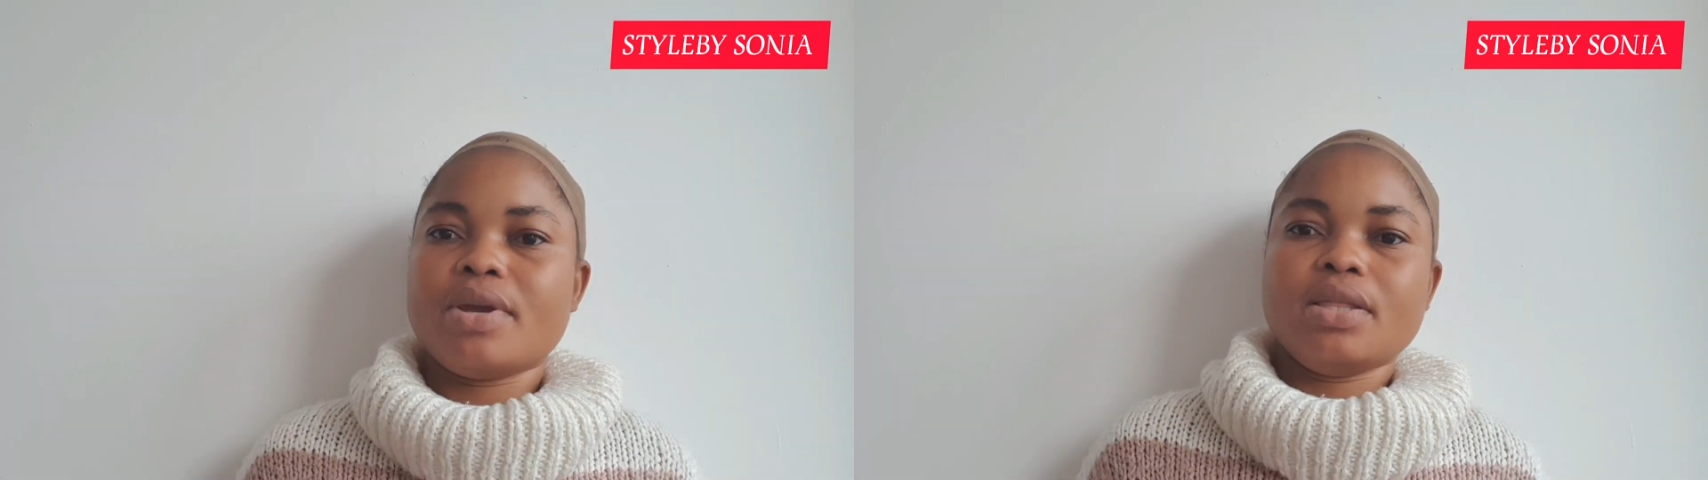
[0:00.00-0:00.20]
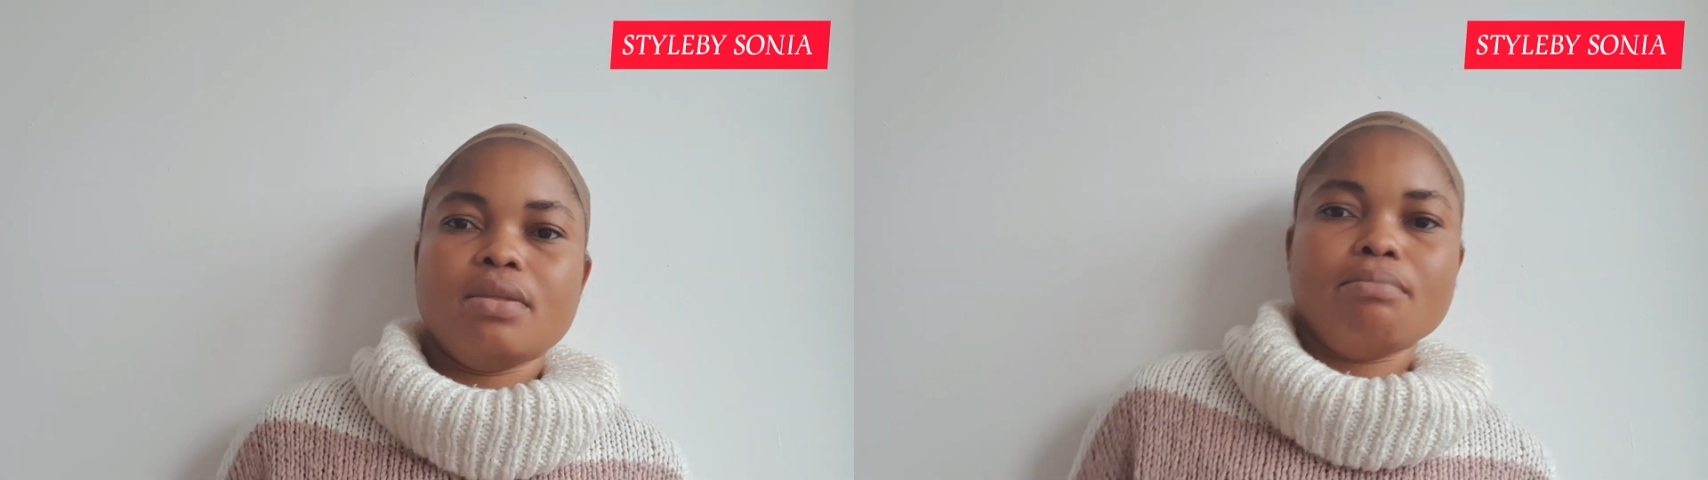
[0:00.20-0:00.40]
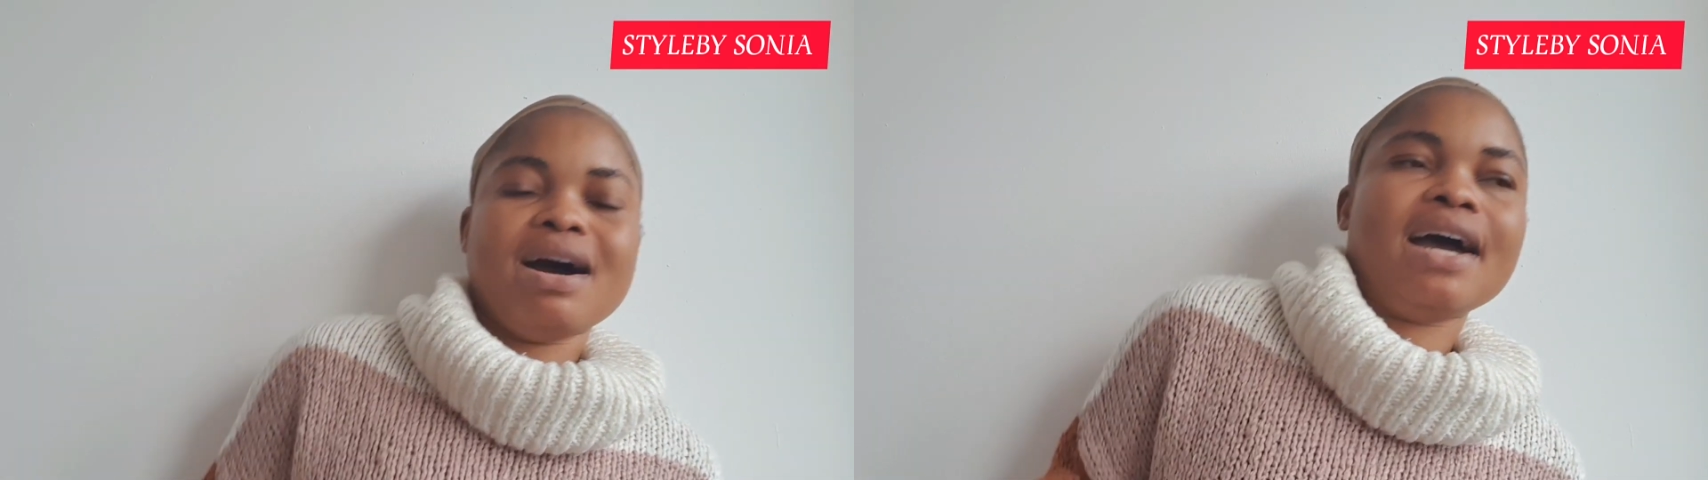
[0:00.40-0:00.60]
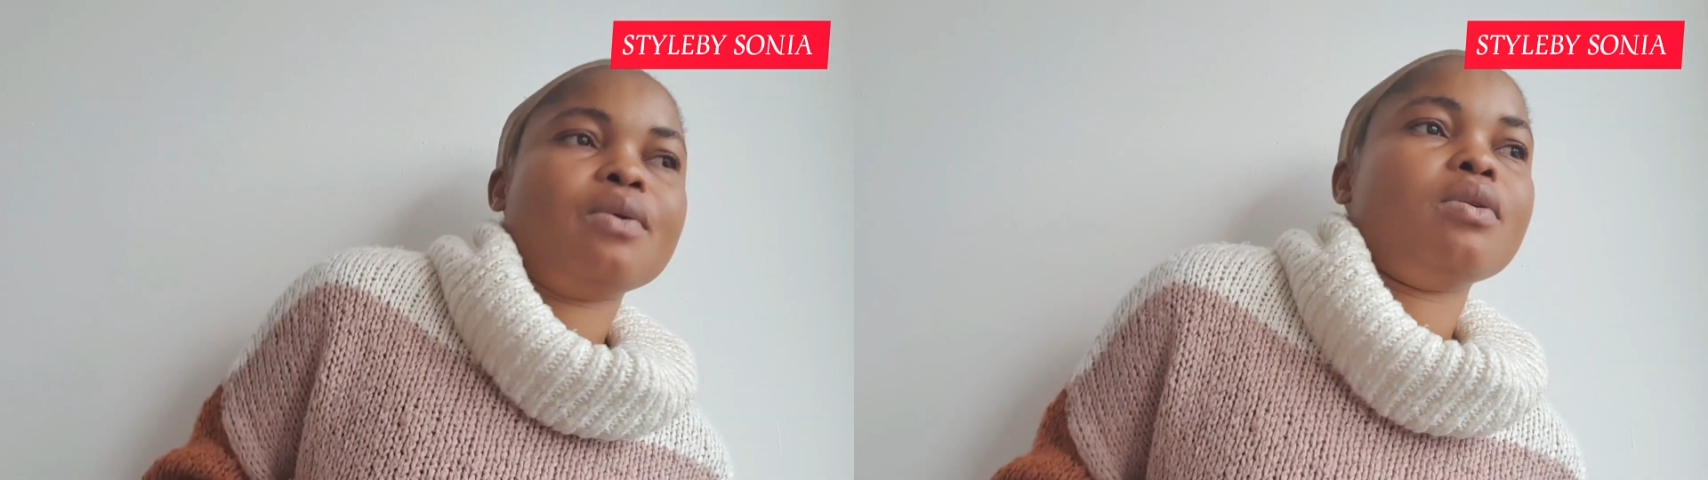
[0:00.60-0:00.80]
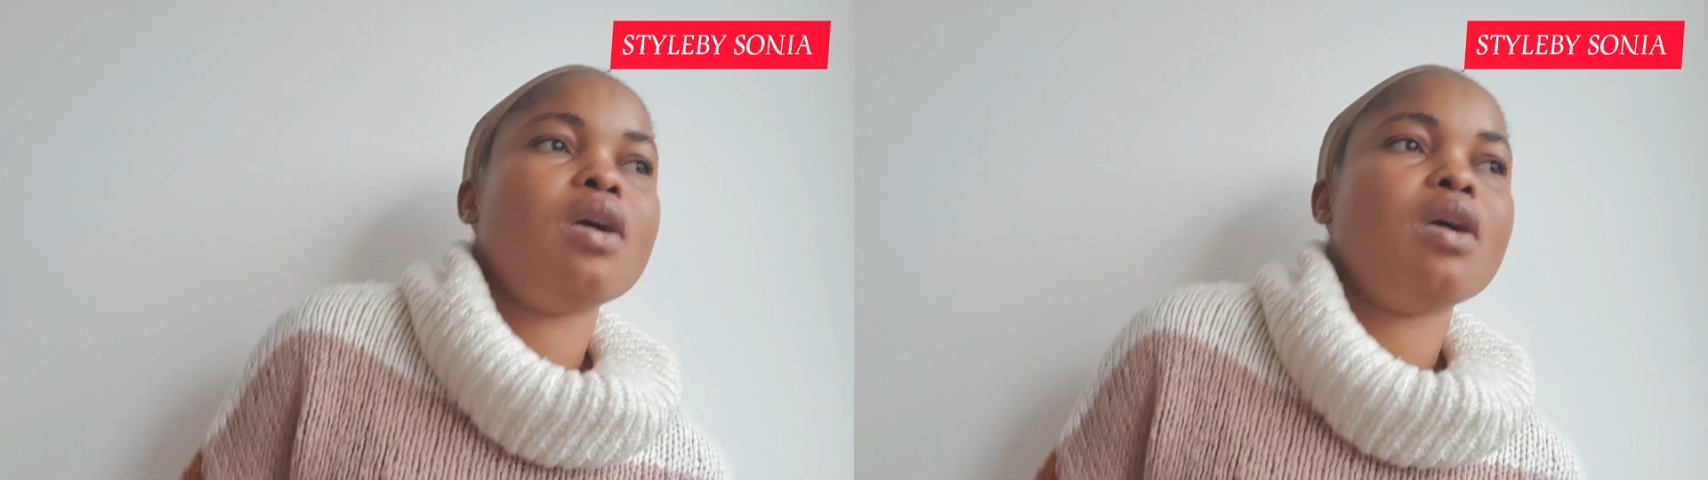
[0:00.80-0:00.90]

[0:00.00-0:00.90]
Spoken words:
my